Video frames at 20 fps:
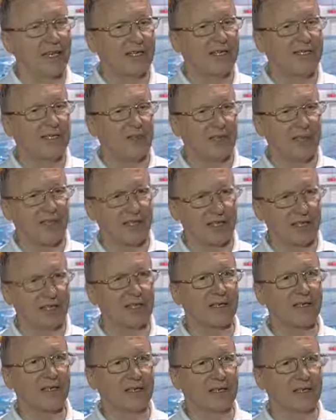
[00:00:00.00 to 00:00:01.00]
So I
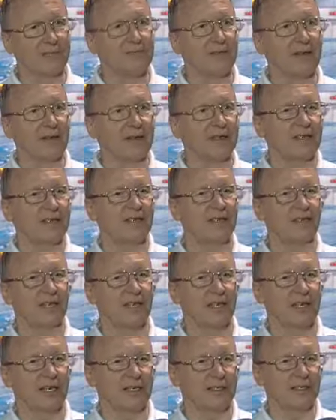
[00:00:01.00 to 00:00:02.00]
think um, if
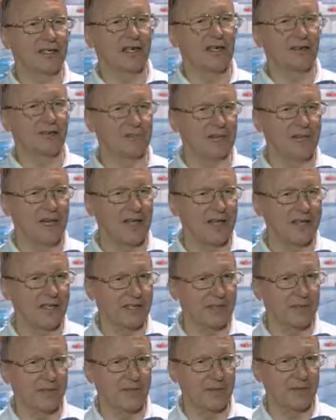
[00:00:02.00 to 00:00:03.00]
we are now
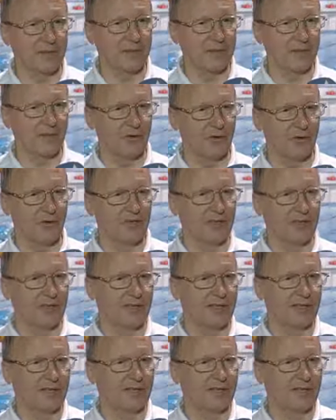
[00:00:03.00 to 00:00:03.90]
planning maybe more